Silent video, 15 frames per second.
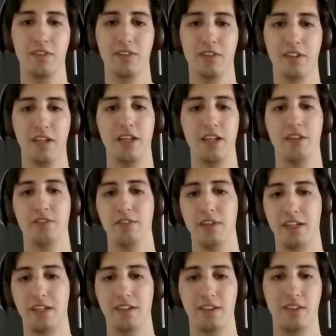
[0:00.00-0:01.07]
kind of
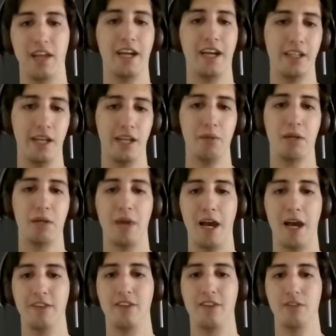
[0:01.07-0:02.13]
like the academic
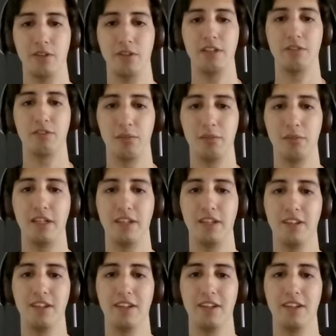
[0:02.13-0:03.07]
path is really for me.